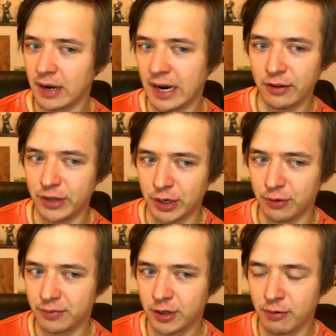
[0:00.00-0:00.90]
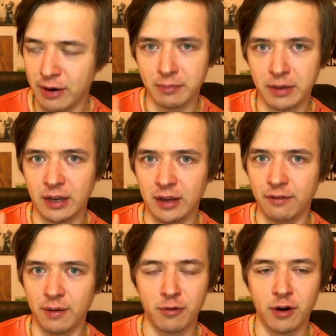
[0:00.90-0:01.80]
I don't know. Correct me
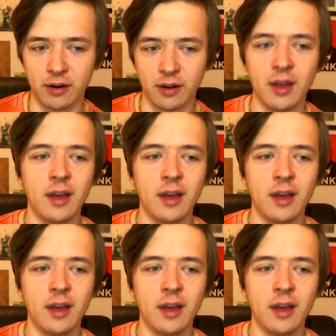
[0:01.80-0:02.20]
if I'm wrong.